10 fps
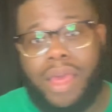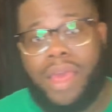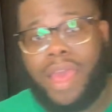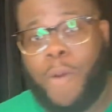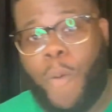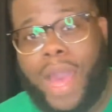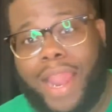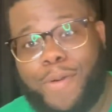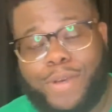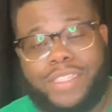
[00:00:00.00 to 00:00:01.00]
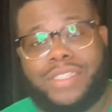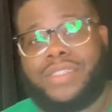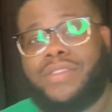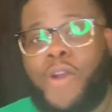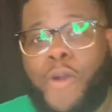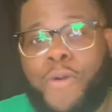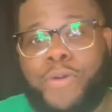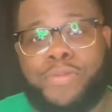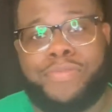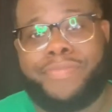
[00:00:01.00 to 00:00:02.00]
And while I was
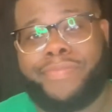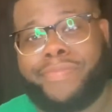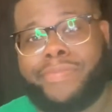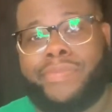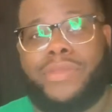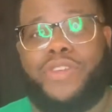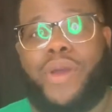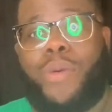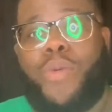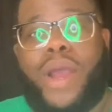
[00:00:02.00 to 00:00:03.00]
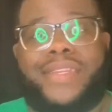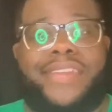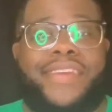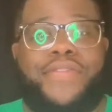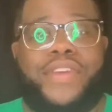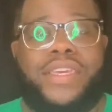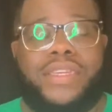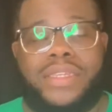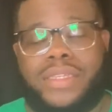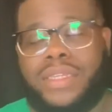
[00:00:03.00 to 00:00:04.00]
home, I would watch
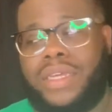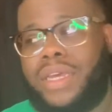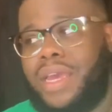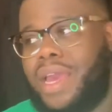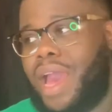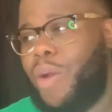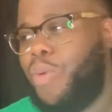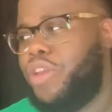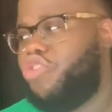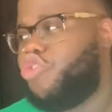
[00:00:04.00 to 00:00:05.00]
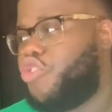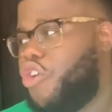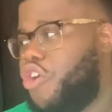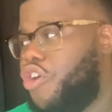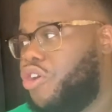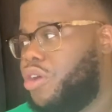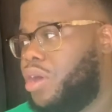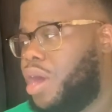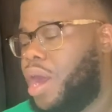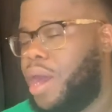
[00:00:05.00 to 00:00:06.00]
TV, I would draw,
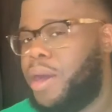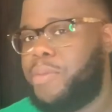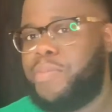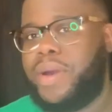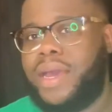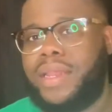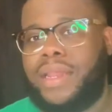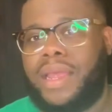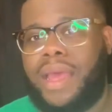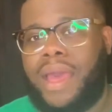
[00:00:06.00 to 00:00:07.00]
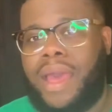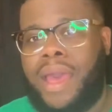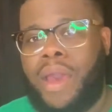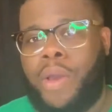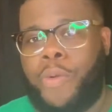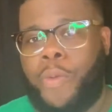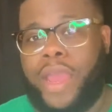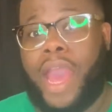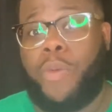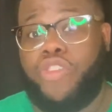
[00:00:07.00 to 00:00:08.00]
but where
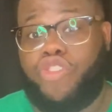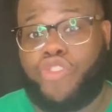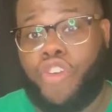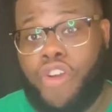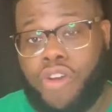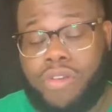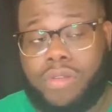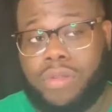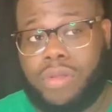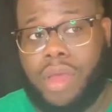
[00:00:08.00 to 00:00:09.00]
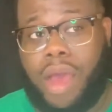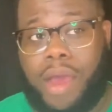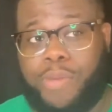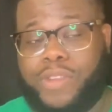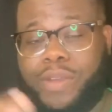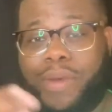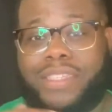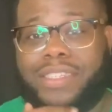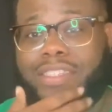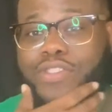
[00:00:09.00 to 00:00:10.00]
I would draw was in my
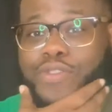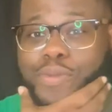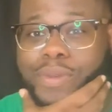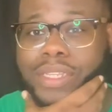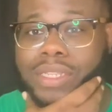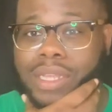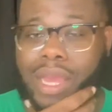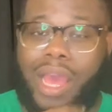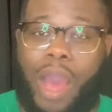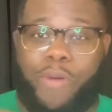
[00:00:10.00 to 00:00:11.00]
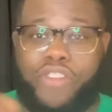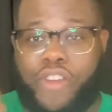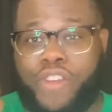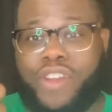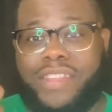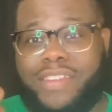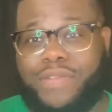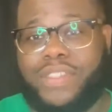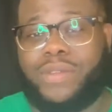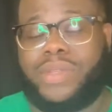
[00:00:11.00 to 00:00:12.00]
sister's room, and I would turn on the TV
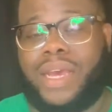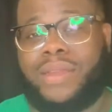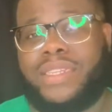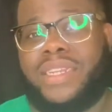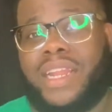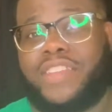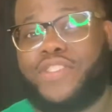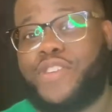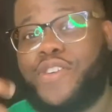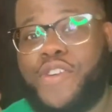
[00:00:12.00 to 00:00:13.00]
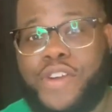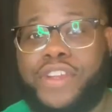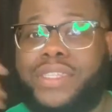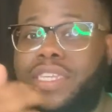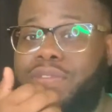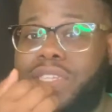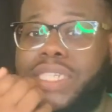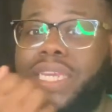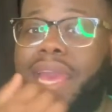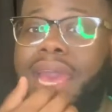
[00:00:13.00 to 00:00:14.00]
sometimes, and then I saw on her TV
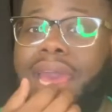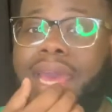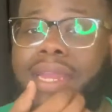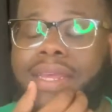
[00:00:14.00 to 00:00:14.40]
she had